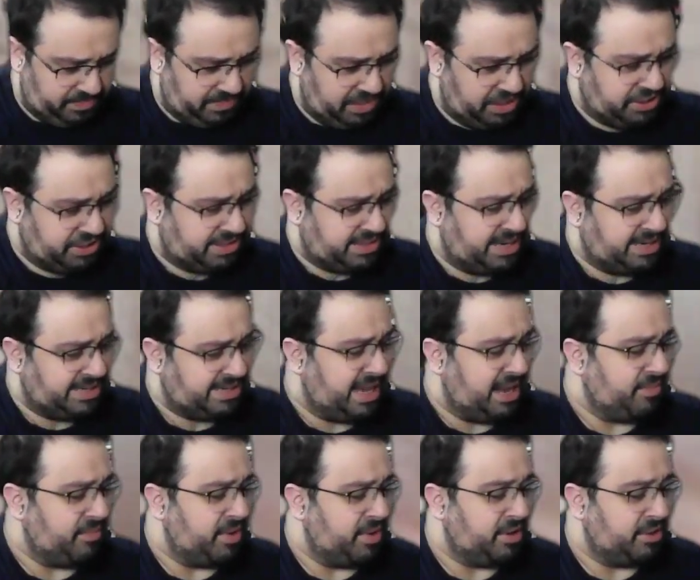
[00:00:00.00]
You just have to
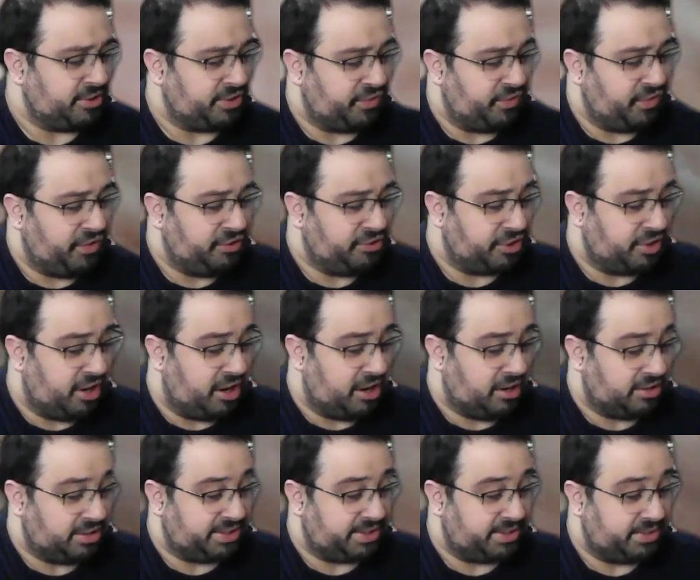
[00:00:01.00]
get rid of those future
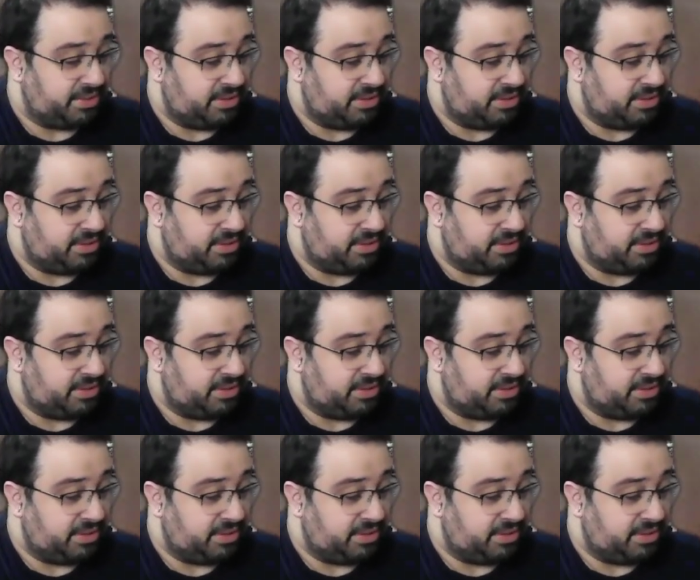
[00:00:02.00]
cards.